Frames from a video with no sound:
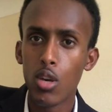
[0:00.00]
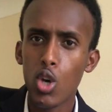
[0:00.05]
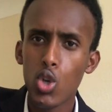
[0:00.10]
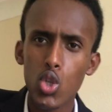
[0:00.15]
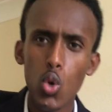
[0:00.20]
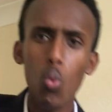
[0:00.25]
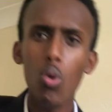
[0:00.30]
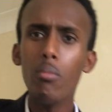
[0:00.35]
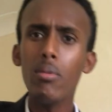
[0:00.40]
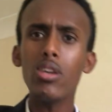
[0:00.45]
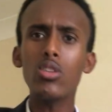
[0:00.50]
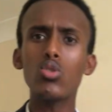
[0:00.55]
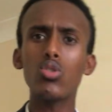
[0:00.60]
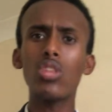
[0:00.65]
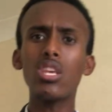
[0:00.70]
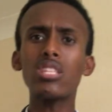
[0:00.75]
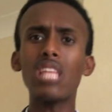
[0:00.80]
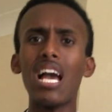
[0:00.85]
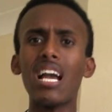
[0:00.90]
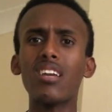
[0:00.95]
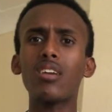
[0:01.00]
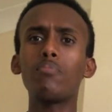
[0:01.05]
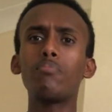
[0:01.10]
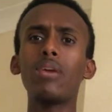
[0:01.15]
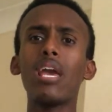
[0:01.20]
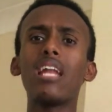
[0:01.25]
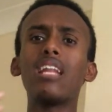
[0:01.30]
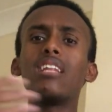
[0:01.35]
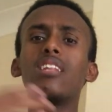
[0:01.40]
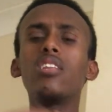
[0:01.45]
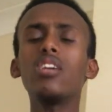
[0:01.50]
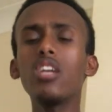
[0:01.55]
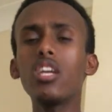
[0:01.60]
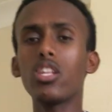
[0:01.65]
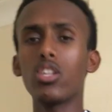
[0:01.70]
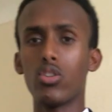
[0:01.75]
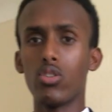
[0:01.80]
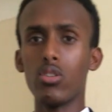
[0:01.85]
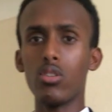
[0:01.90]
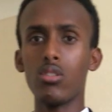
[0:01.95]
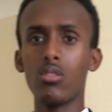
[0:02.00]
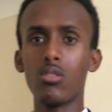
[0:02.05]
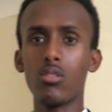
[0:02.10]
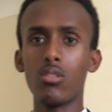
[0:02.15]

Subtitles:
So what makes you think that I can be a leader